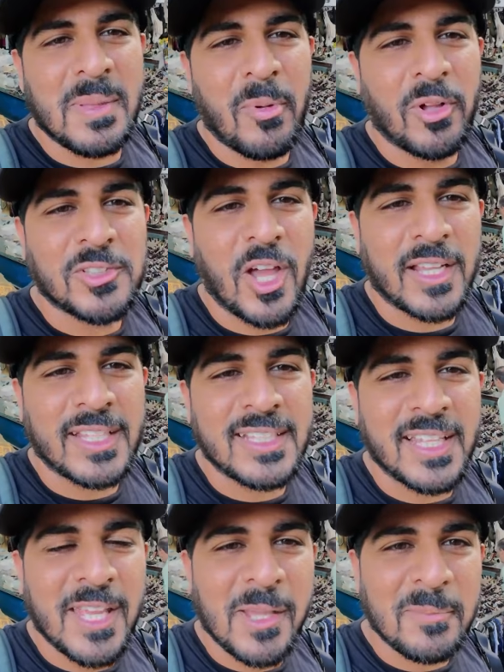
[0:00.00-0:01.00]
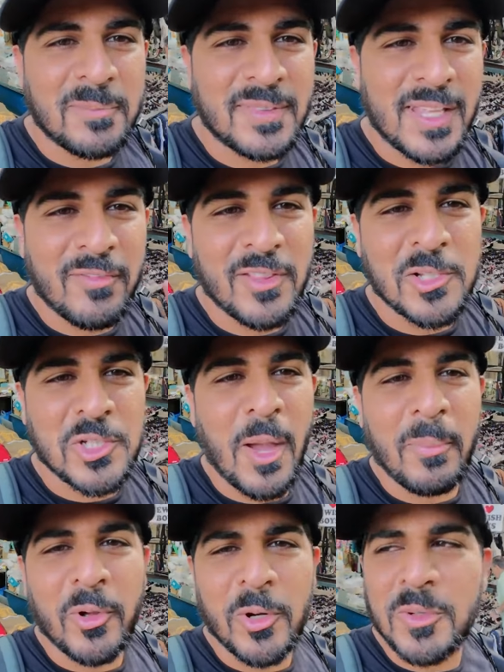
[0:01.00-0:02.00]
People are talking to him. Even the
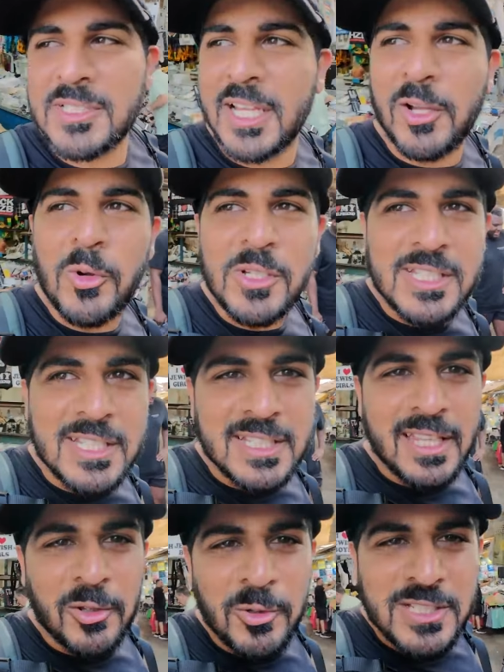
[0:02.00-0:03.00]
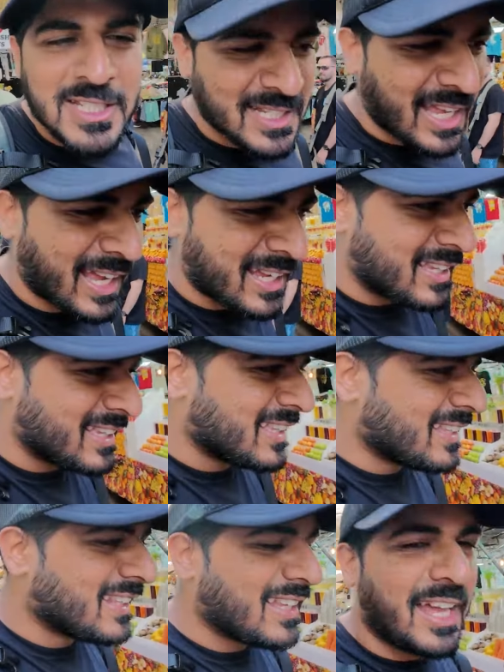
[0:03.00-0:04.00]
shop owner was like, who's this guy?
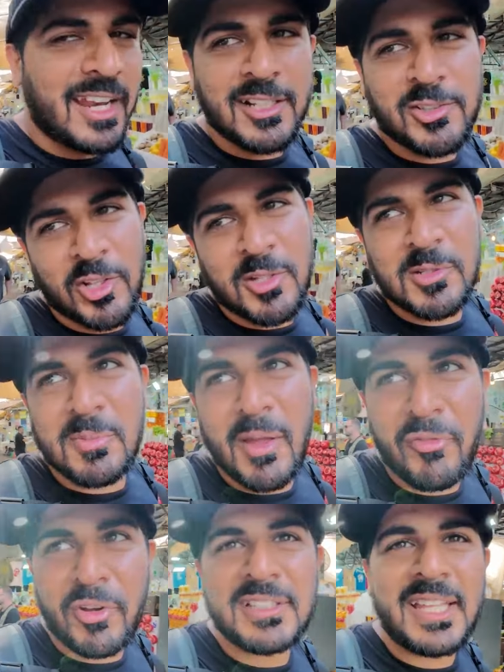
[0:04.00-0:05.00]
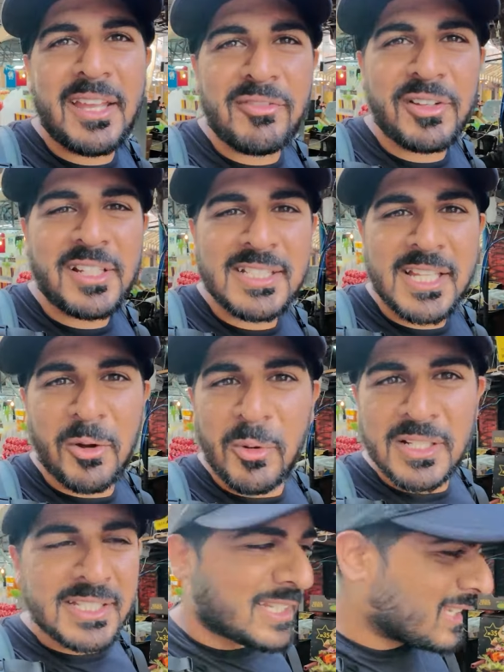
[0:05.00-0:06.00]
And I told him, it was my friend David. He's like,
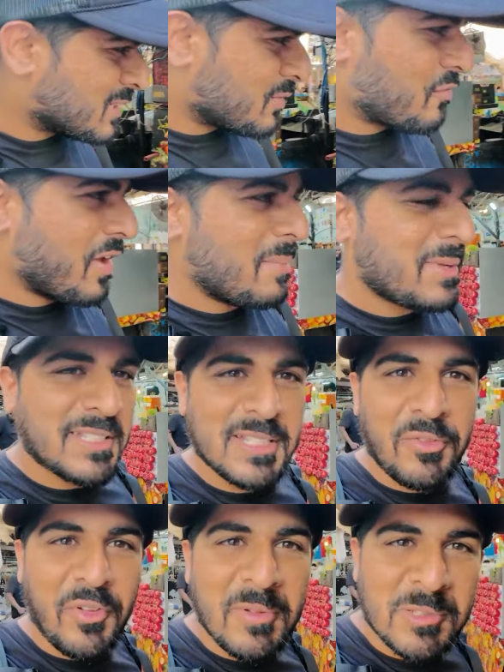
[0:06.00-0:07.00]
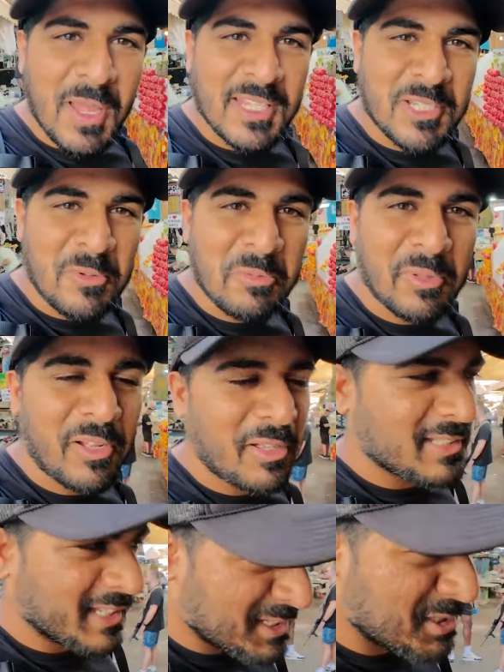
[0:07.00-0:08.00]
what is he? Is he famous? He's a famous basketball player? I
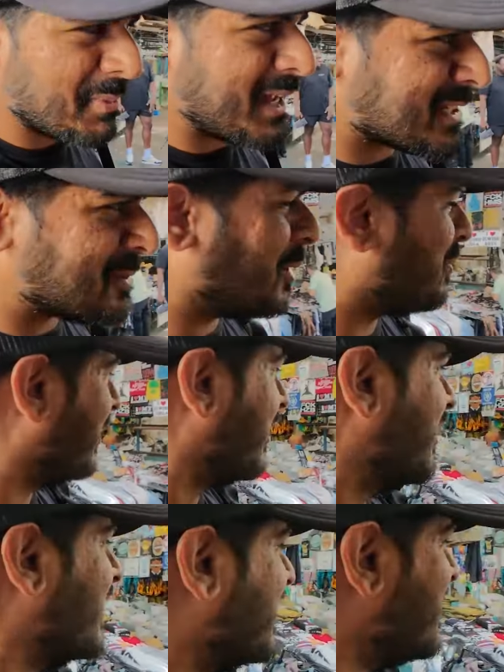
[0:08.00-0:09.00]
was like, he's a basketball player.